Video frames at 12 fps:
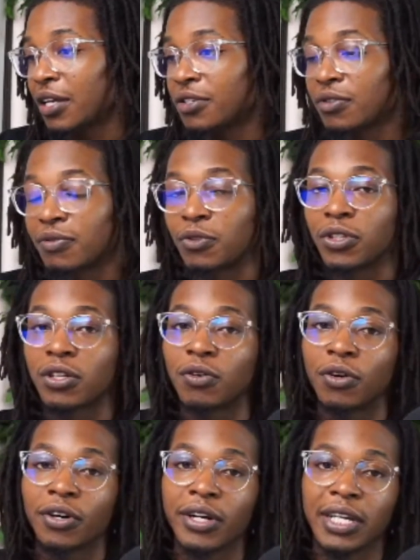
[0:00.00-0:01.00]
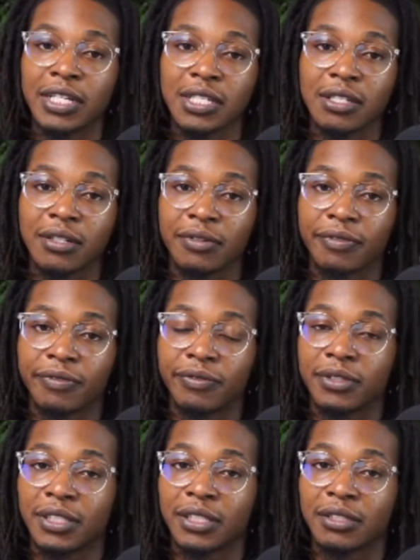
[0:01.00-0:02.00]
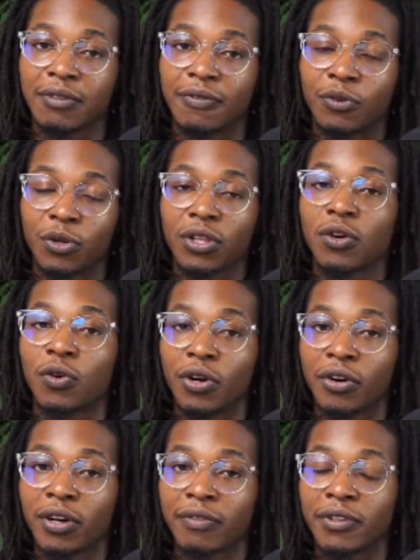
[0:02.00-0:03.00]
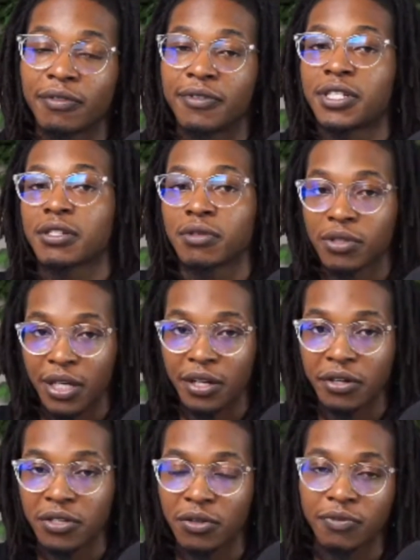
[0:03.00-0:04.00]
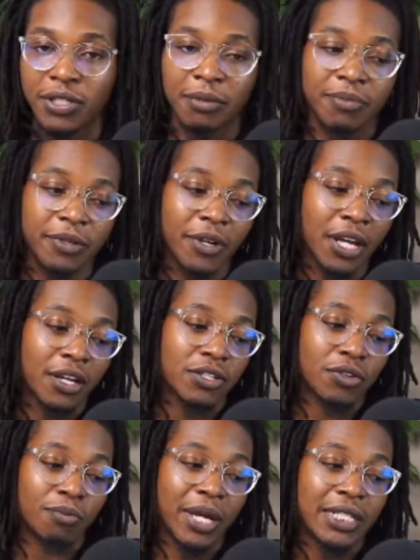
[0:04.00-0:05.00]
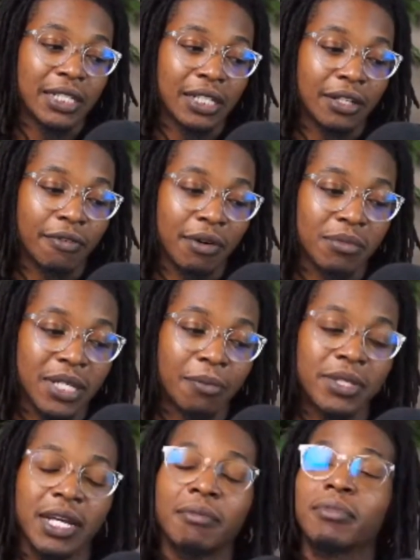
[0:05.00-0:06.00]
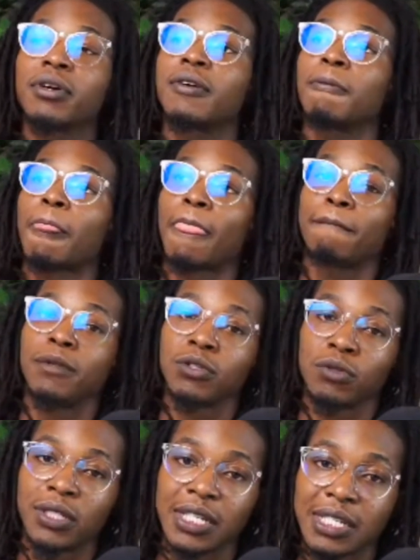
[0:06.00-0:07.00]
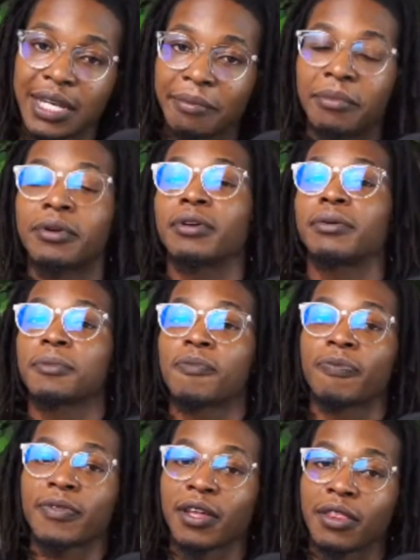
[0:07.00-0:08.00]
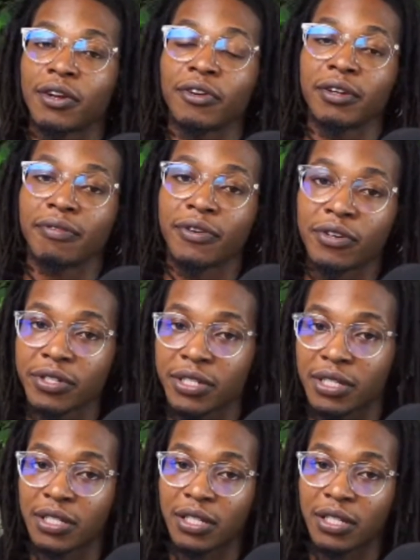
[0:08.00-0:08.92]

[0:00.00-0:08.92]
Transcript: So fourth quarter is the the fourth quarter of the fiscal year. So some so basically from September to December thirty first.